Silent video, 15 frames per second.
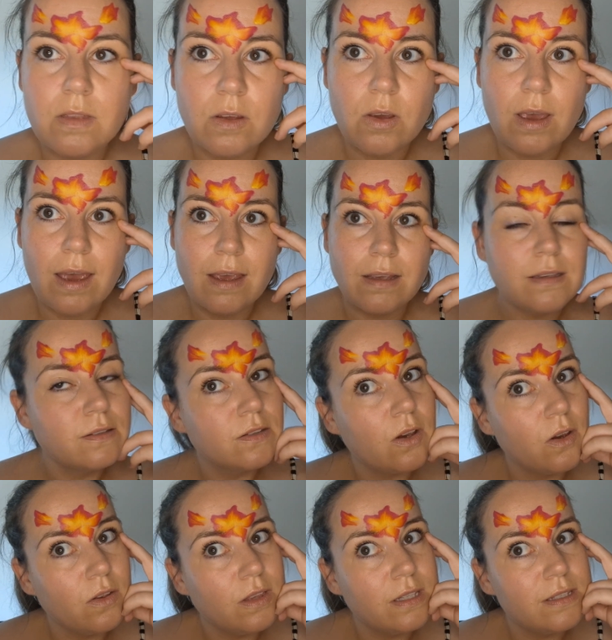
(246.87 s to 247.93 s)
Okay, so
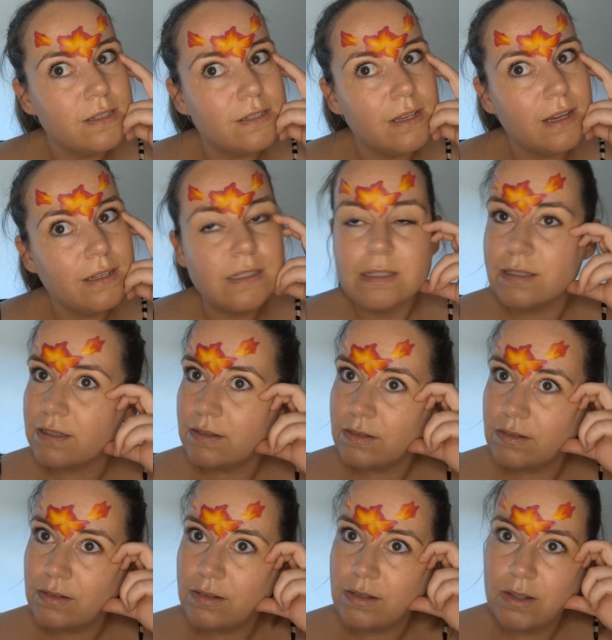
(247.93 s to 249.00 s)
this is it.
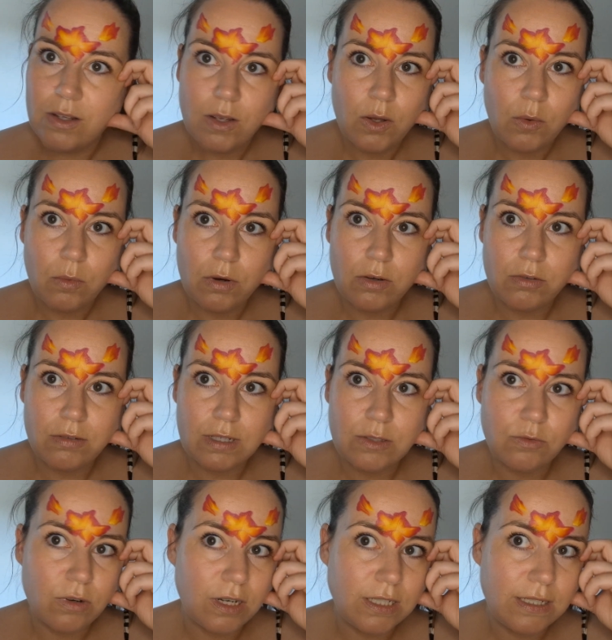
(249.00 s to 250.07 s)
Where we're
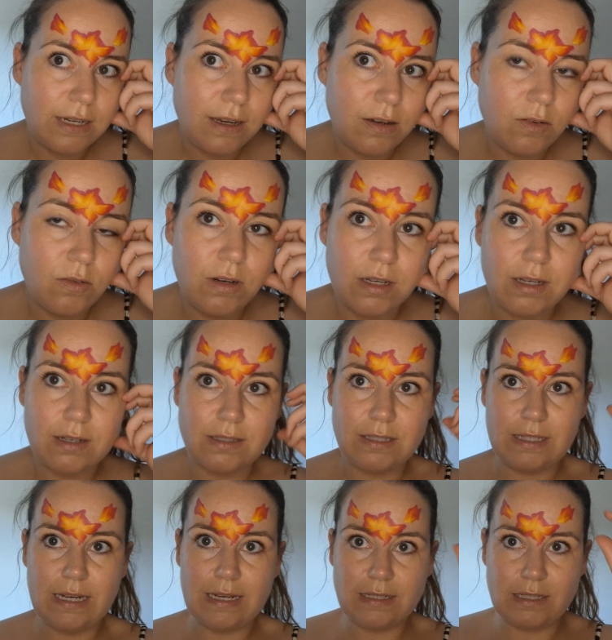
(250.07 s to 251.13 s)
at right now, like I
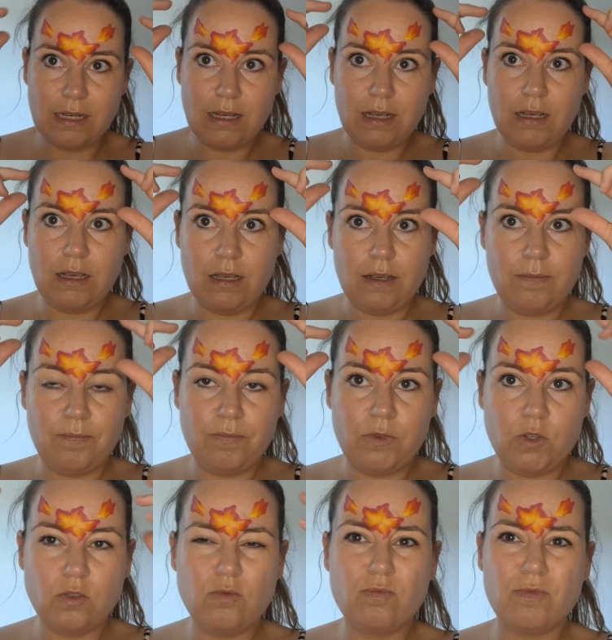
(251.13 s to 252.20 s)
said, it
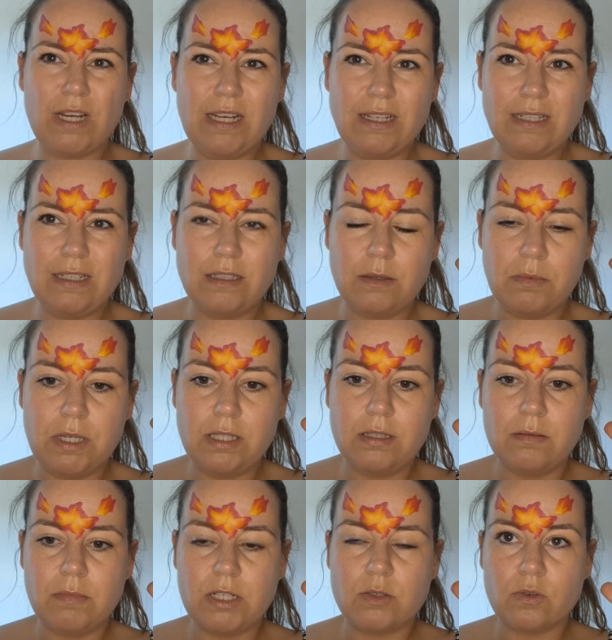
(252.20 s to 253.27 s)
doesn't really need to be
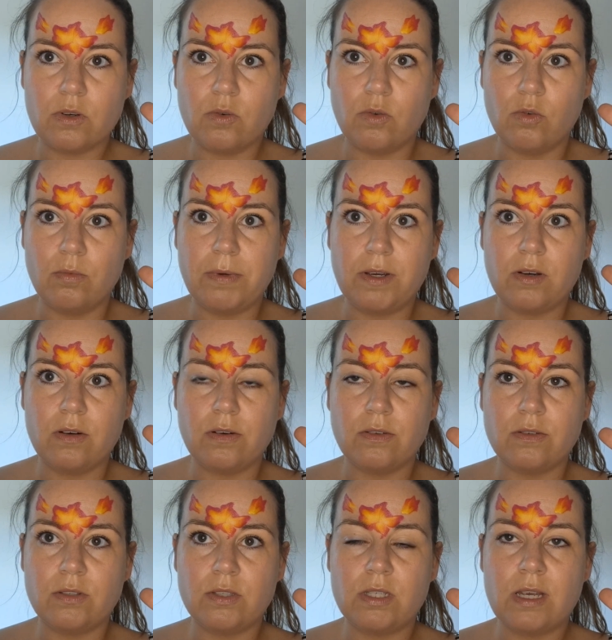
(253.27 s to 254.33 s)
symmetrical
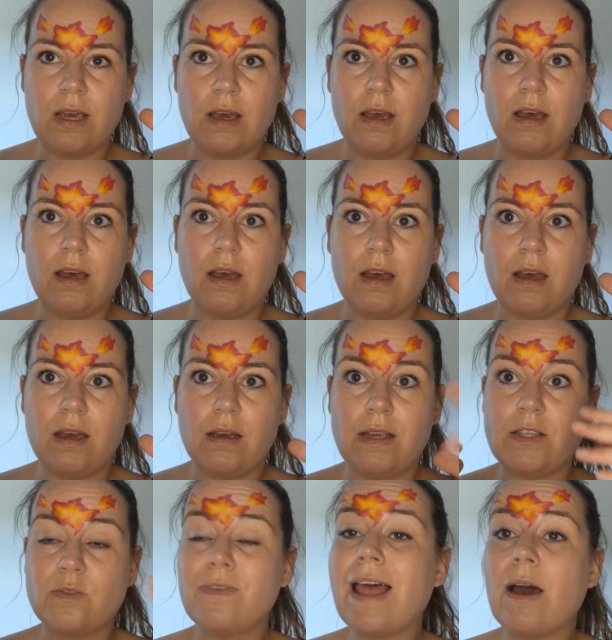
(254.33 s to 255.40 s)
because
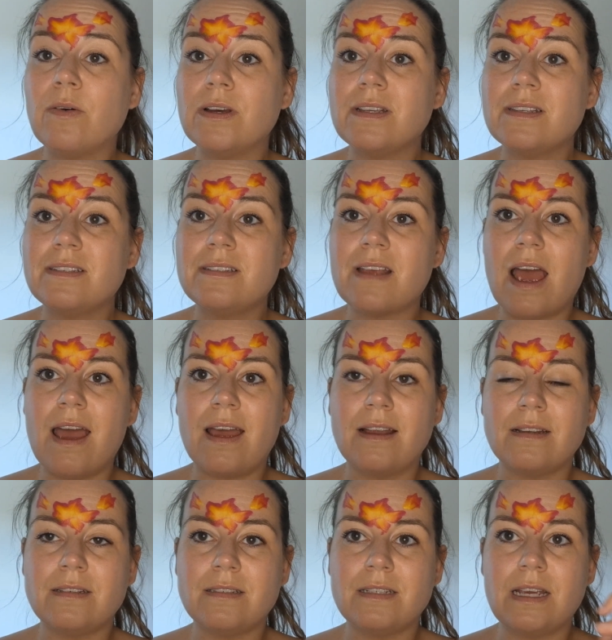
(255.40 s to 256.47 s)
it's flowers
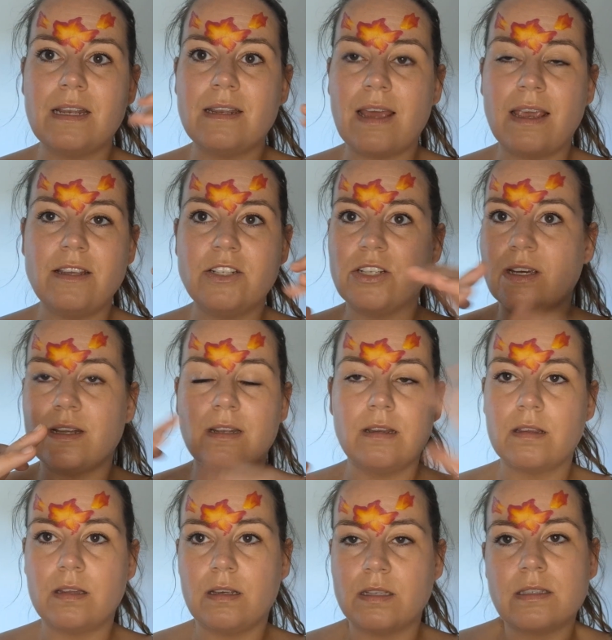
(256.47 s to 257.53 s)
and in nature
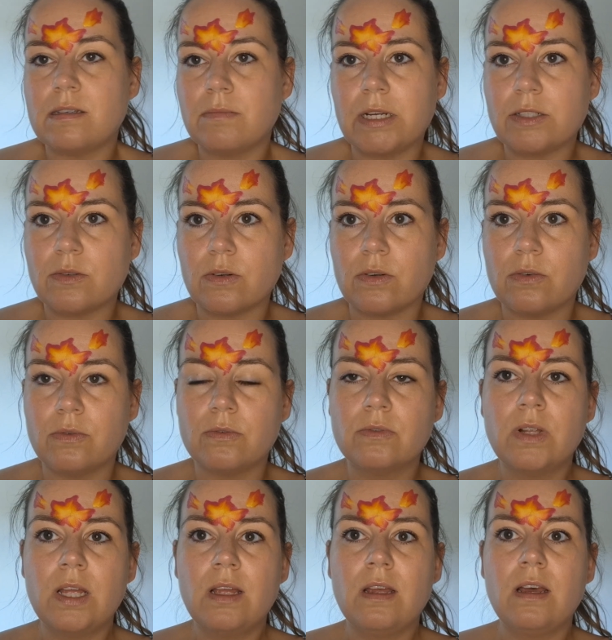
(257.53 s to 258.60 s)
nothing is symmetrical.